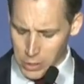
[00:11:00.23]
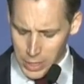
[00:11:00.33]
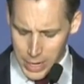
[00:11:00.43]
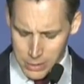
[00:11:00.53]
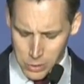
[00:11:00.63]

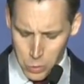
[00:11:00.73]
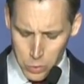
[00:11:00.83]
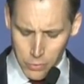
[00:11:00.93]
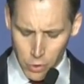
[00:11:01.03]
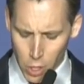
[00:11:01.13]
Klein
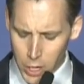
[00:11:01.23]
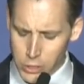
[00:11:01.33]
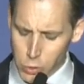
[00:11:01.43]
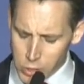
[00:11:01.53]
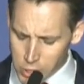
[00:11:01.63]
School of Law.
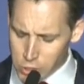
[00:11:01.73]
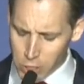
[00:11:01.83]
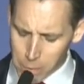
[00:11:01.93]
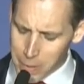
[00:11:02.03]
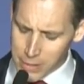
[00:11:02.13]

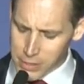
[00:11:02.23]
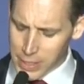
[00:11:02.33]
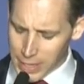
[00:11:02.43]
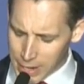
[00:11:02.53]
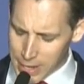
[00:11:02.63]
Traditional
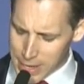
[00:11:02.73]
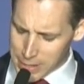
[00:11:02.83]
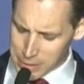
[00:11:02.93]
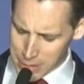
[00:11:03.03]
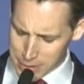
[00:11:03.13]
masculinity, he
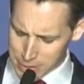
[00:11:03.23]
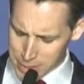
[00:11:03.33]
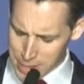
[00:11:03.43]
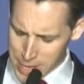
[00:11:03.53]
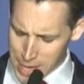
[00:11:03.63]
says,
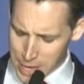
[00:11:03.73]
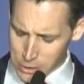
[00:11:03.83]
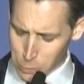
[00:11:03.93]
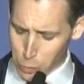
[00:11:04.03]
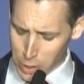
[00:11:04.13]
has
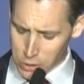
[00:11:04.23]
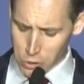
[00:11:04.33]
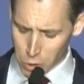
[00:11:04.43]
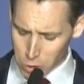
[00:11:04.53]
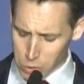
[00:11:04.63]
oppressed
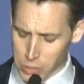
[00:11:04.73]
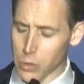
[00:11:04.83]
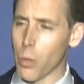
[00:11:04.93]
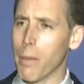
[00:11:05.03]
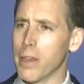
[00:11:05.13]
girls
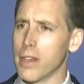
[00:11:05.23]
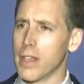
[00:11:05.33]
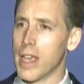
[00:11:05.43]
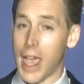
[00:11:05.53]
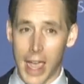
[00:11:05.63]
and women
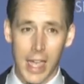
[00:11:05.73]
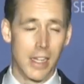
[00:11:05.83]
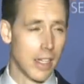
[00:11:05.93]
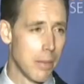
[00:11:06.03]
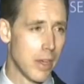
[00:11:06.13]

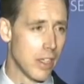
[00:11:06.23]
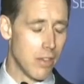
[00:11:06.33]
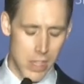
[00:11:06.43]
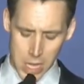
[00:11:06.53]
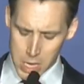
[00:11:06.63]
and limited
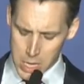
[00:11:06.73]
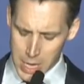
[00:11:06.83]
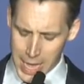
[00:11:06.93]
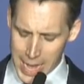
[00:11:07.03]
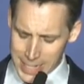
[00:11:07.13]
the
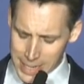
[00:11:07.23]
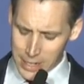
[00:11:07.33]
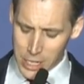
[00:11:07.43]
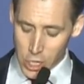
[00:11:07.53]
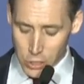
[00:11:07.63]

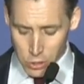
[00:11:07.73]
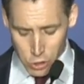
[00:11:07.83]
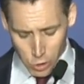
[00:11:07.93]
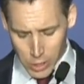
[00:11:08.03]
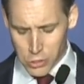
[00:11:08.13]
identity
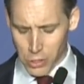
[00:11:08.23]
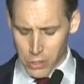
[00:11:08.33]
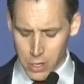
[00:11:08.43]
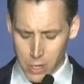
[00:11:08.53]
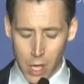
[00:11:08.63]

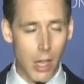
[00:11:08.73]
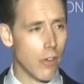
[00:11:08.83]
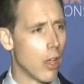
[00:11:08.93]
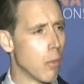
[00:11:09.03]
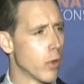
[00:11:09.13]
construction of
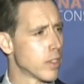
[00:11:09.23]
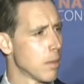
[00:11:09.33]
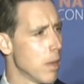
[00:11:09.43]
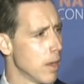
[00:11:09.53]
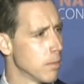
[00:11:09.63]
all boys
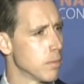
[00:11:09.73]
and men.